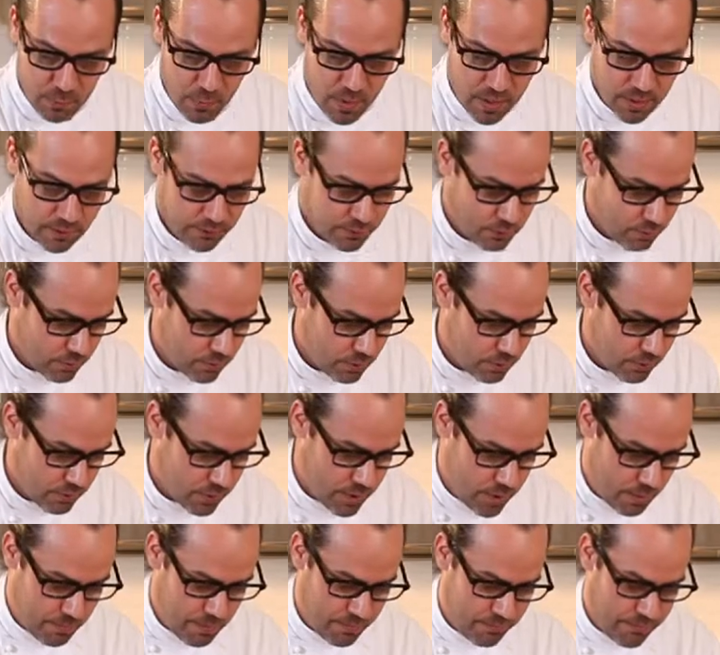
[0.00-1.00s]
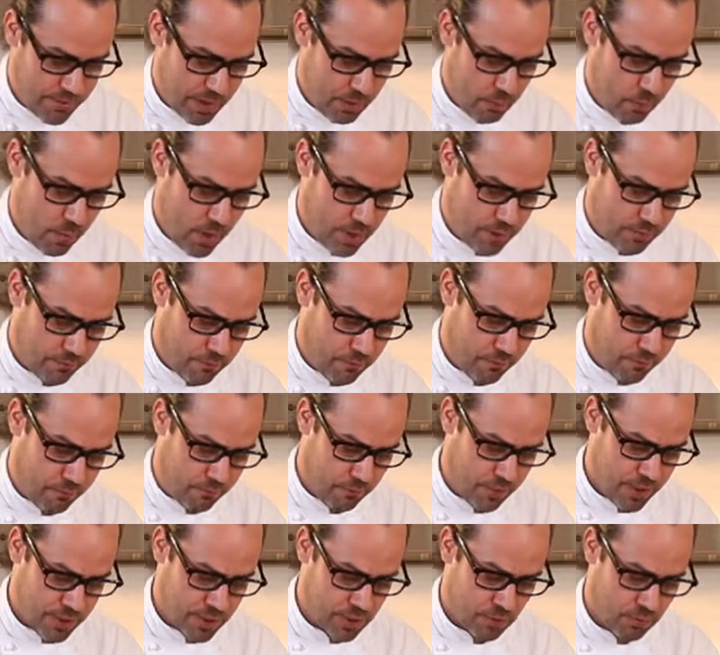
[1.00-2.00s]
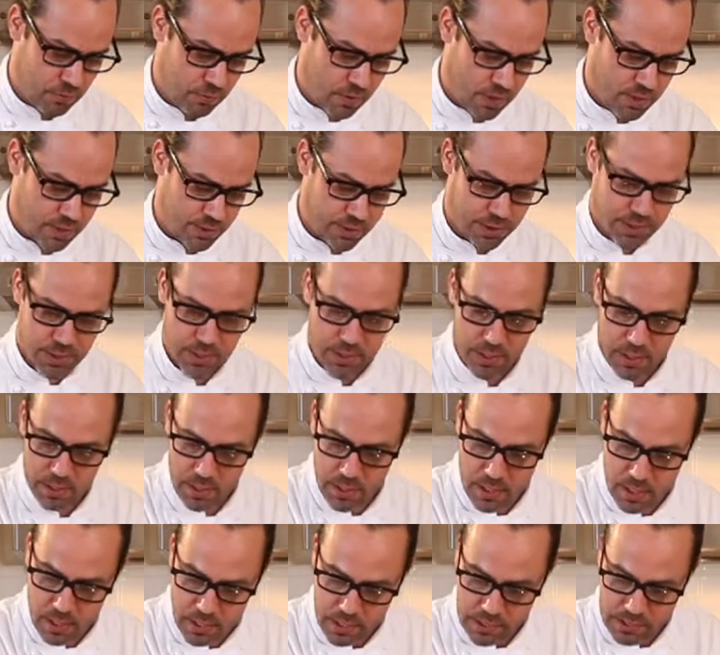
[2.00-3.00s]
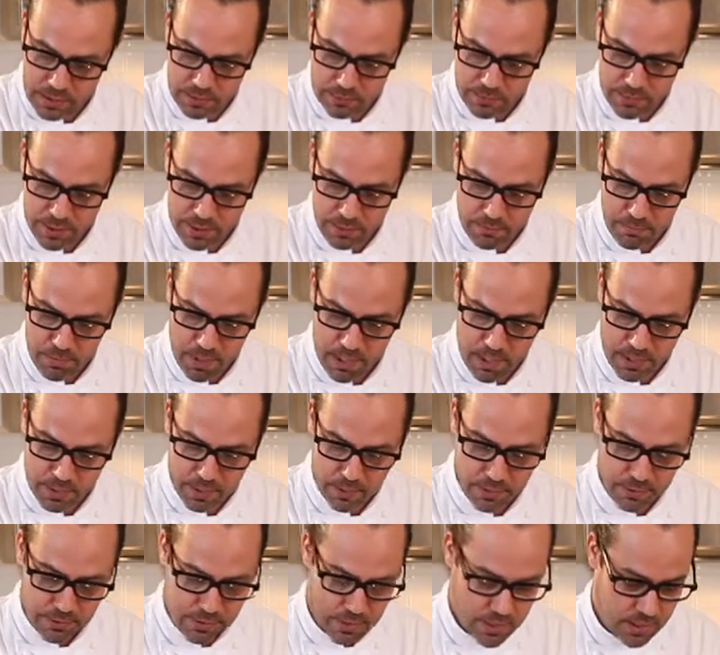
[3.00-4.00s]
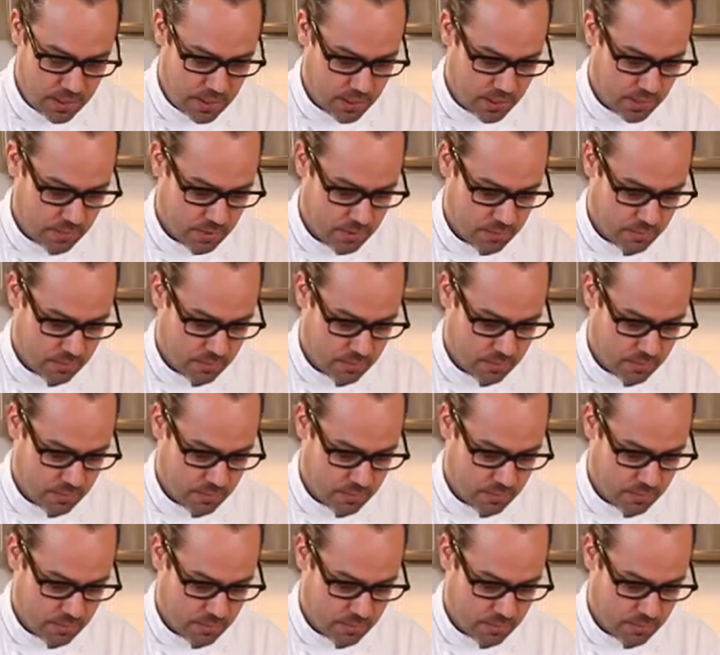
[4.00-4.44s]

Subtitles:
wonderful cucumber for that wonderful fresh crunch. Some tomato here.